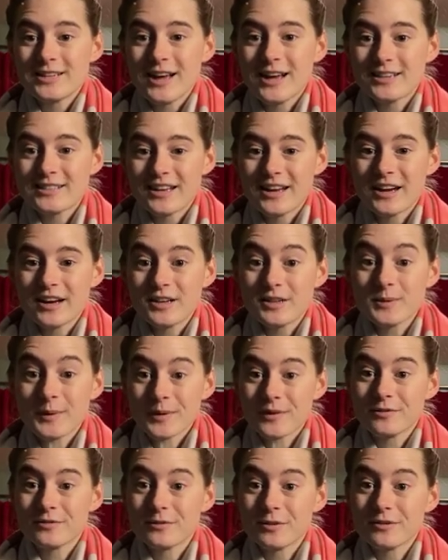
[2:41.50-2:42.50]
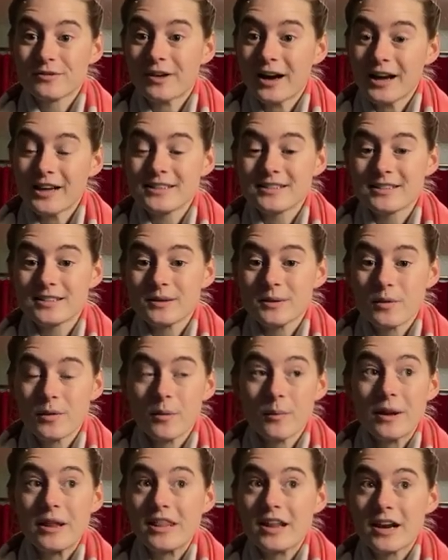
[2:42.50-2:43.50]
I sort of revise the
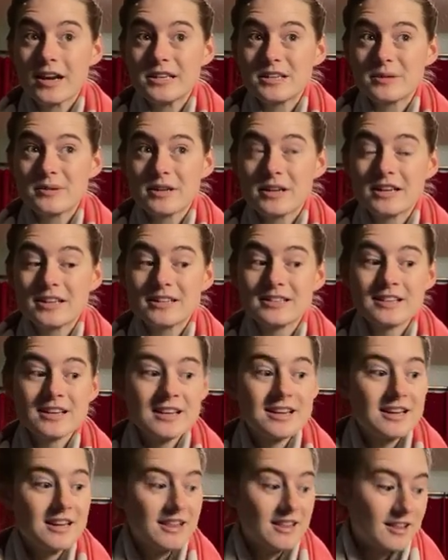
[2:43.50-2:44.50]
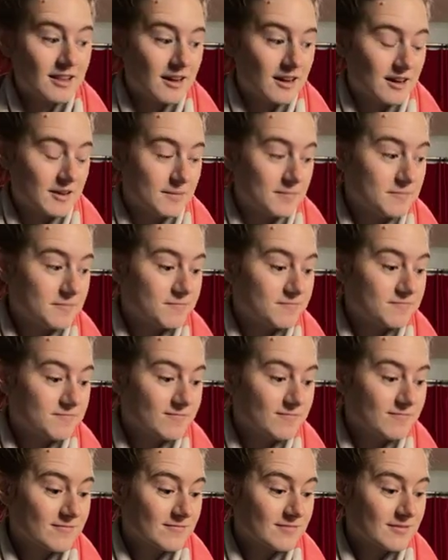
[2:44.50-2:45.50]
way that I do things, then
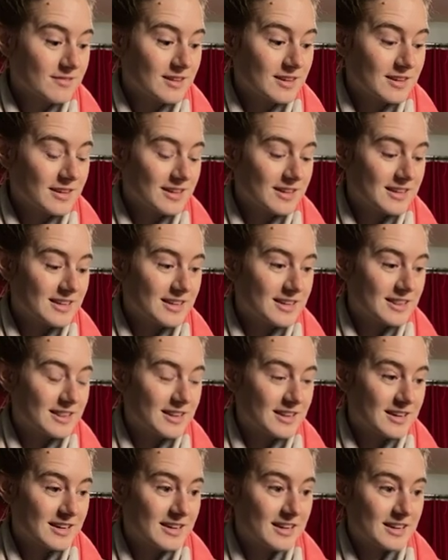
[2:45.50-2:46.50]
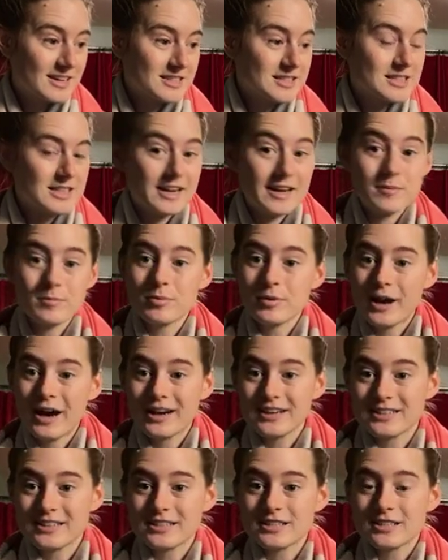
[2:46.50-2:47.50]
it gets to get
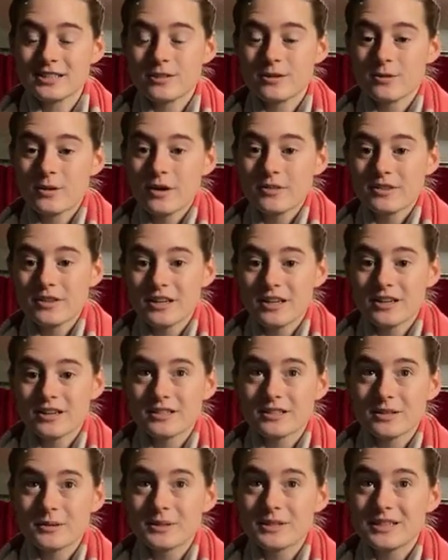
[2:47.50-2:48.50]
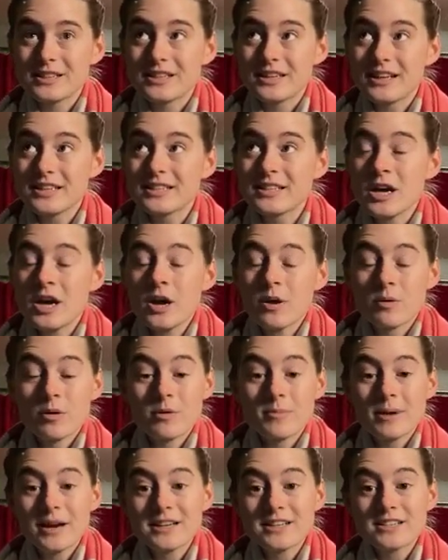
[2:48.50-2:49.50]
practiced throughout the year. So it's a nice
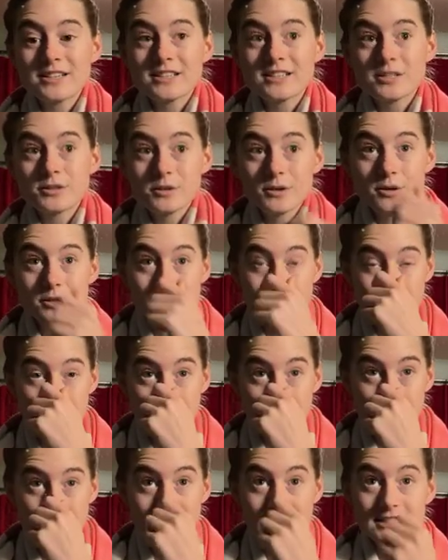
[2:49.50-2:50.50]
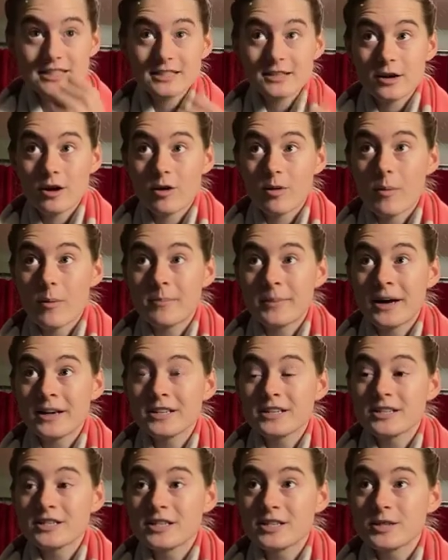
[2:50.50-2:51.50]
reminder to reflect, a
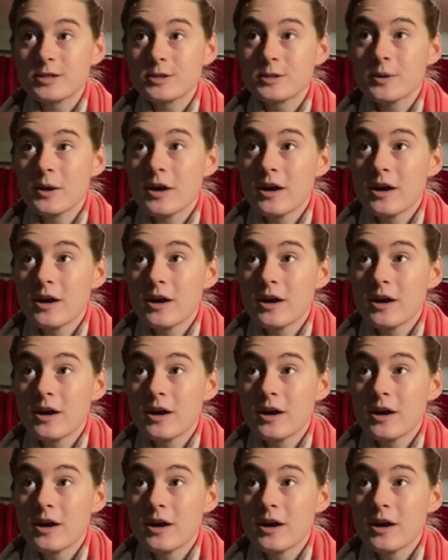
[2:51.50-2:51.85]
reminder to